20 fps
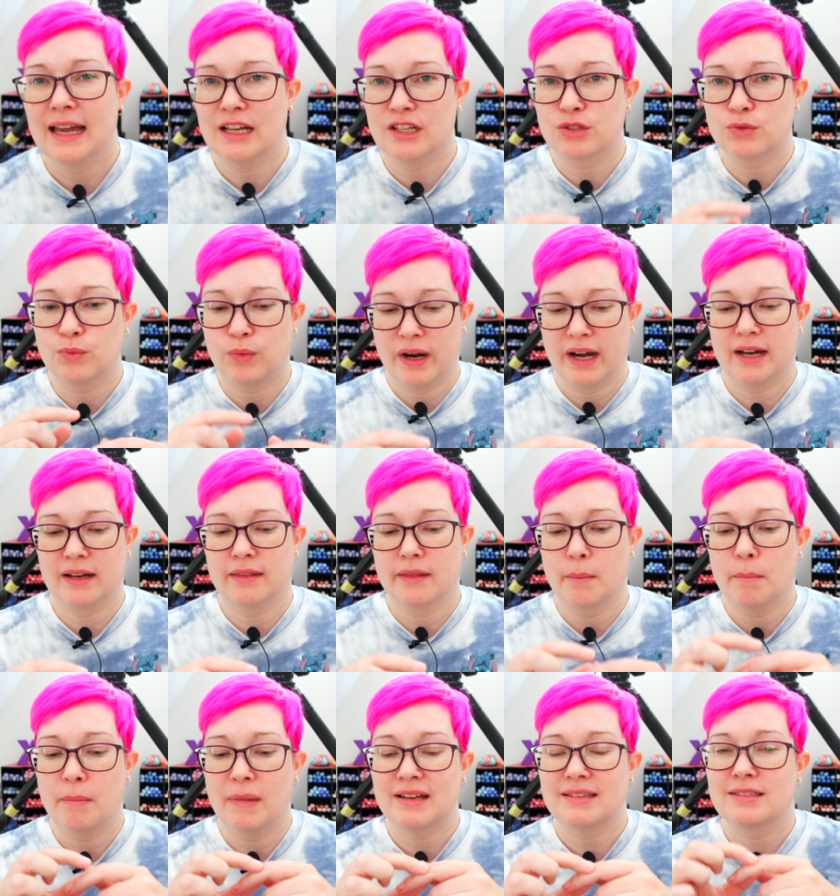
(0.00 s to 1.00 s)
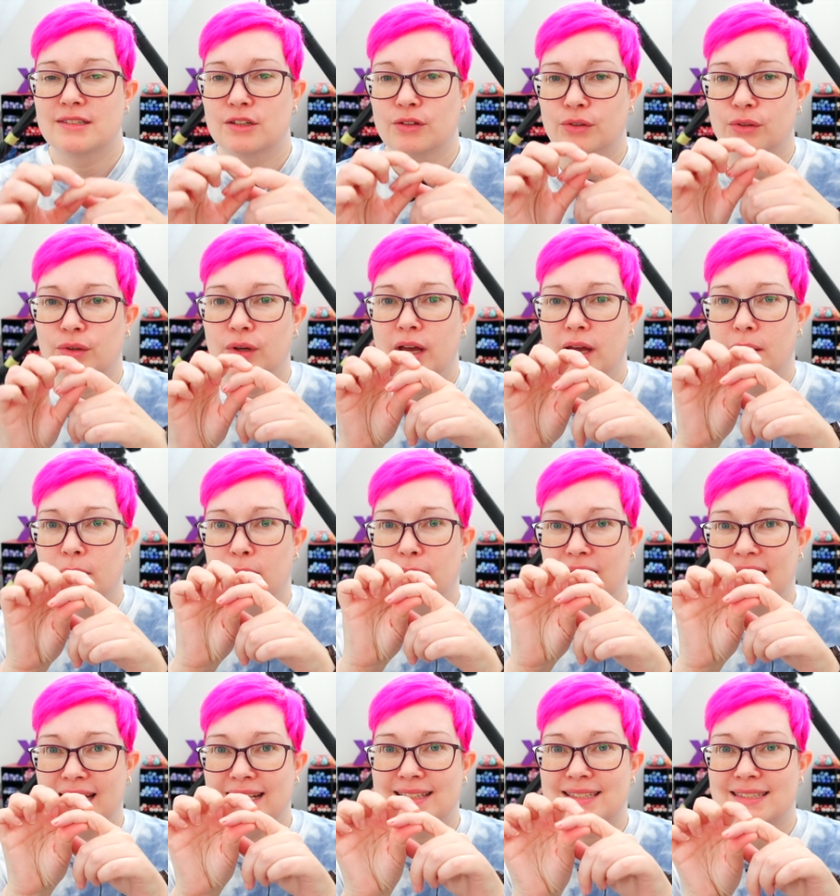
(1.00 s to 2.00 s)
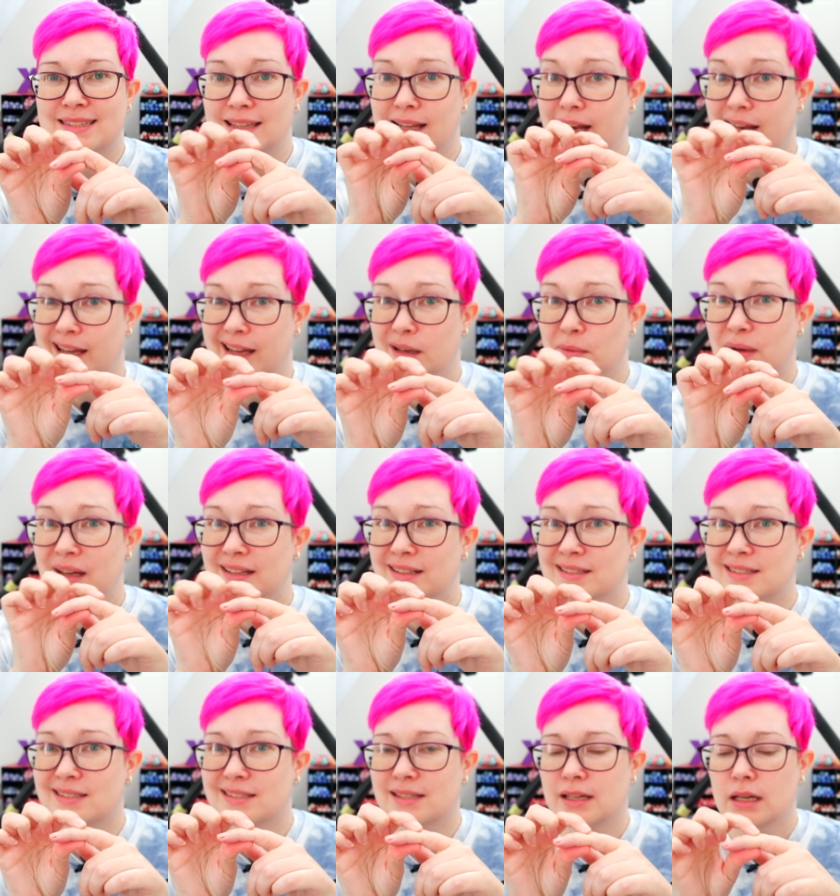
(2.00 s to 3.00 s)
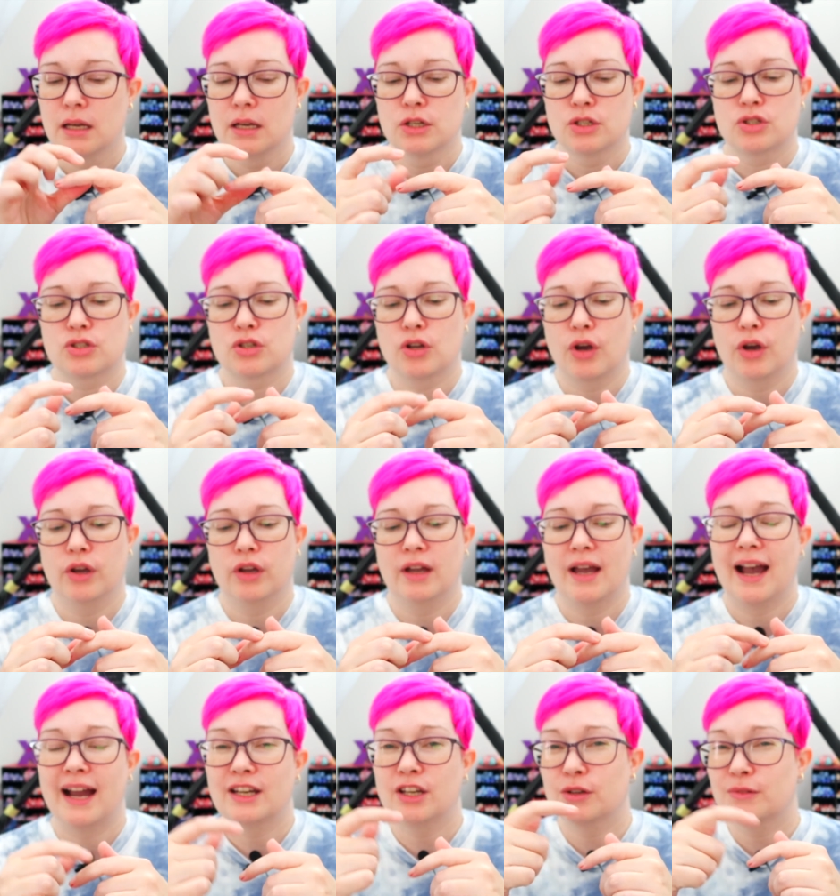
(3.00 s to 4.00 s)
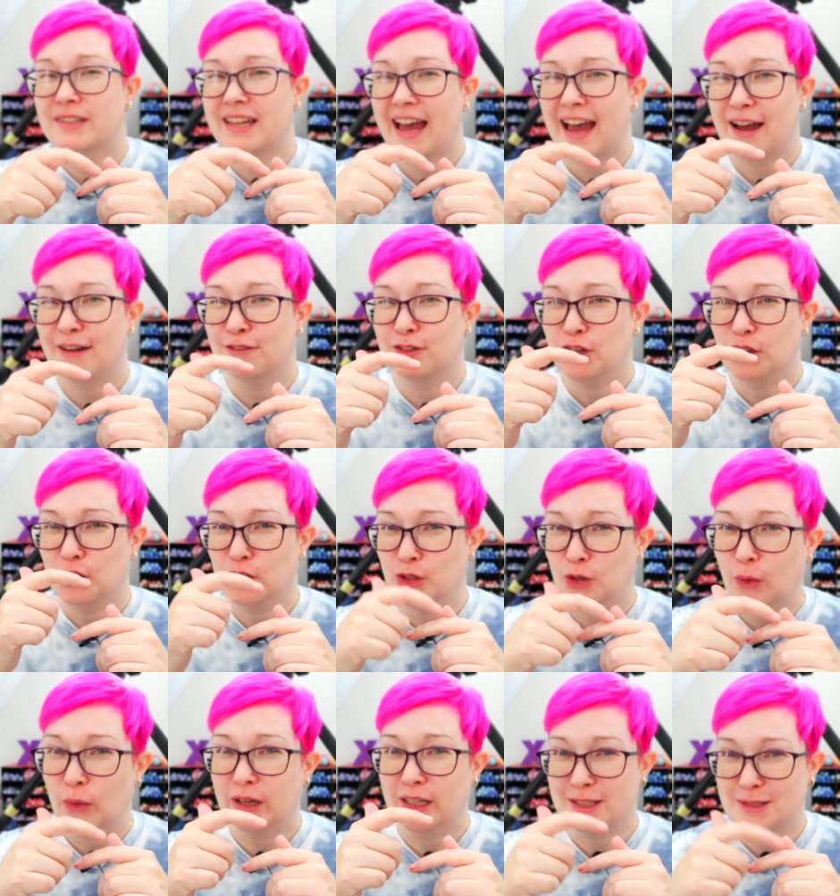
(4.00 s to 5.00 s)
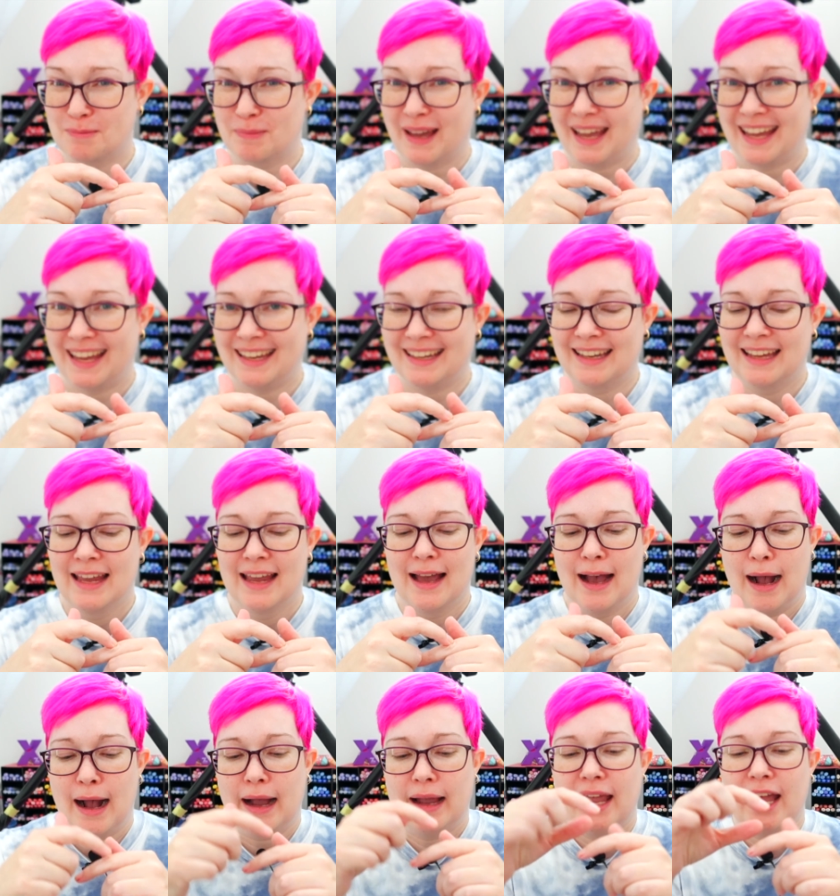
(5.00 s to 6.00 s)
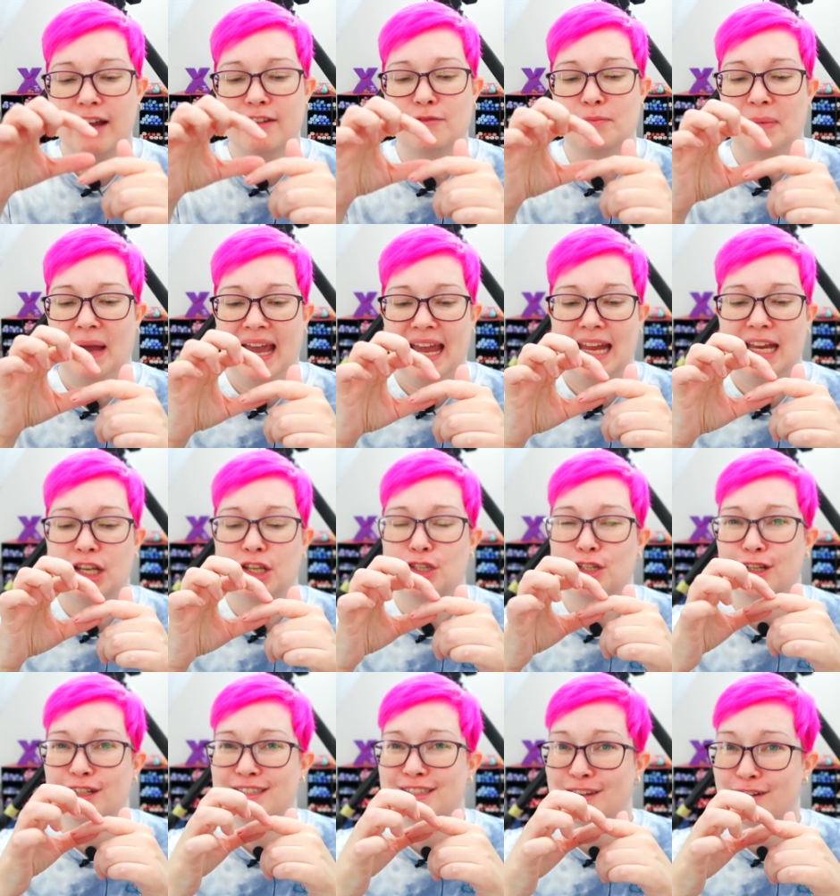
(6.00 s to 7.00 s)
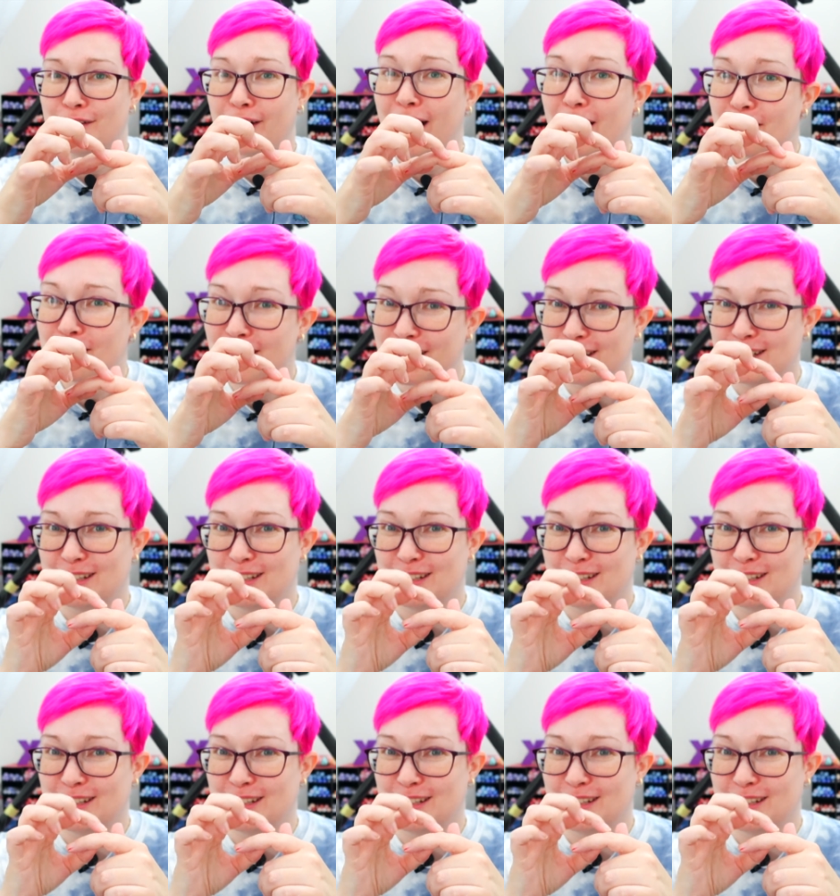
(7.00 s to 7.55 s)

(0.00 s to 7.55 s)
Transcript: is where the muscle meets the ligaments. So I don't have joint pain. I have pain just around the